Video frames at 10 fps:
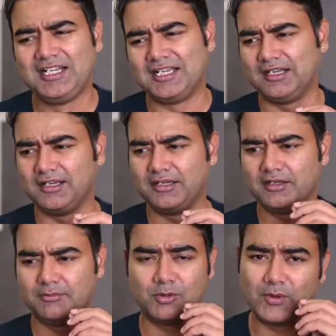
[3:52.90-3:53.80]

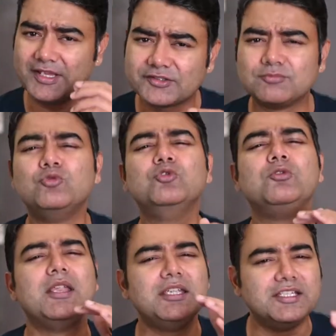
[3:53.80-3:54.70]
but very smooth,
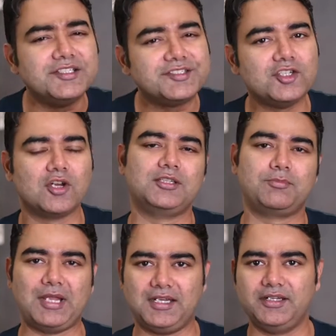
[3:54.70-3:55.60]
very easy on the
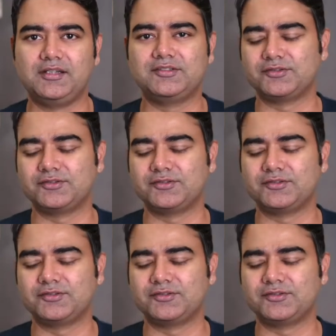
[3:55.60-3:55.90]
palate.